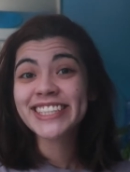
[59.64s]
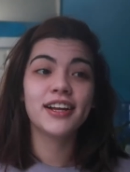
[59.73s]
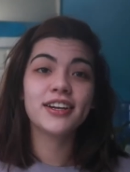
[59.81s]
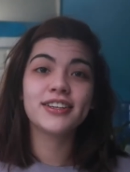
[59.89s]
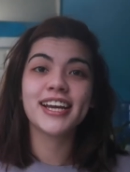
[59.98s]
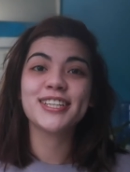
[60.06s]

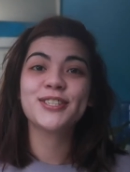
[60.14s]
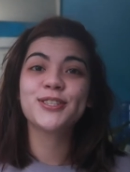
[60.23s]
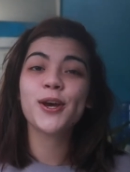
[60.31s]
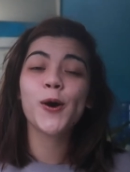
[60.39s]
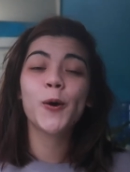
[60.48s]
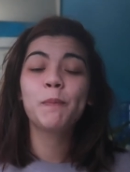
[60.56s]
Alright,
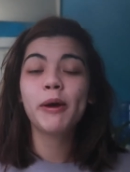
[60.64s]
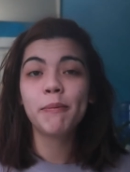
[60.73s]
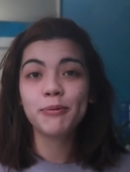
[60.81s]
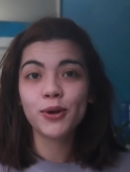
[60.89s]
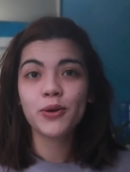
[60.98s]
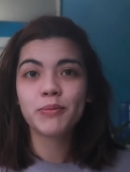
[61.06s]
so
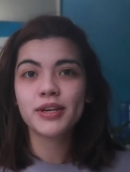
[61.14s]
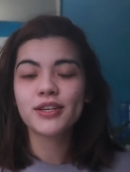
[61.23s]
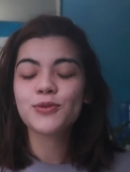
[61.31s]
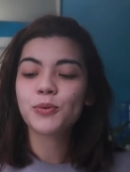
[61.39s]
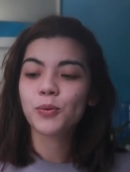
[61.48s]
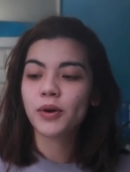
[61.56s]

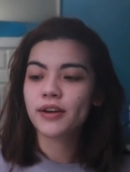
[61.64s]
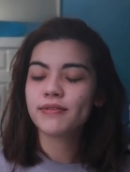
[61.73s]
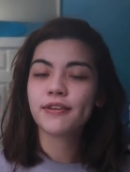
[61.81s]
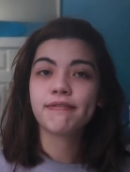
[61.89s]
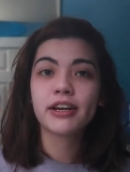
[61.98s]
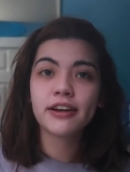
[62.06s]
Peperomias were one of
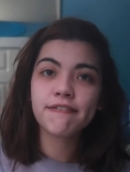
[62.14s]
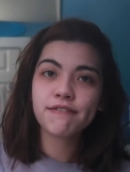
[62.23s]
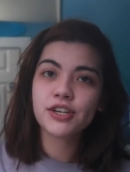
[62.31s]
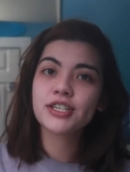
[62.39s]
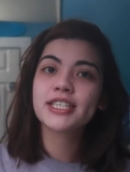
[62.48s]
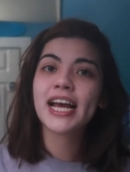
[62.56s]
the very
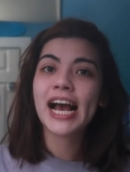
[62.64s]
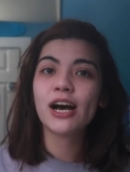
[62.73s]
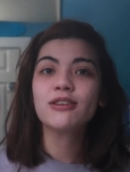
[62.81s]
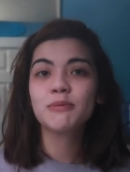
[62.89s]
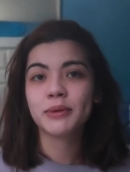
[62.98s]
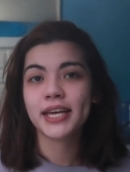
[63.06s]
first
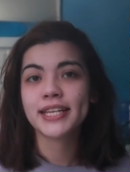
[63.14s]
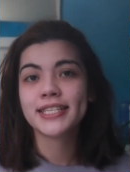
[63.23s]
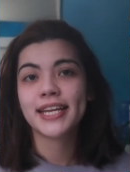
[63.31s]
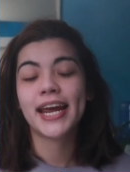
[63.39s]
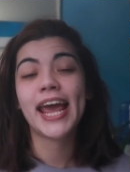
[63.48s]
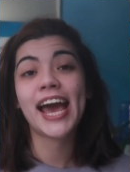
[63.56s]
houseplants
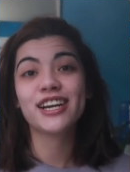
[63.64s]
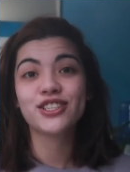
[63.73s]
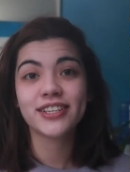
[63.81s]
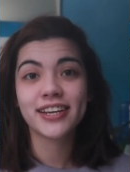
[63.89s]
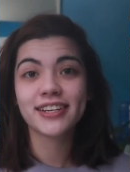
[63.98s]
that I actually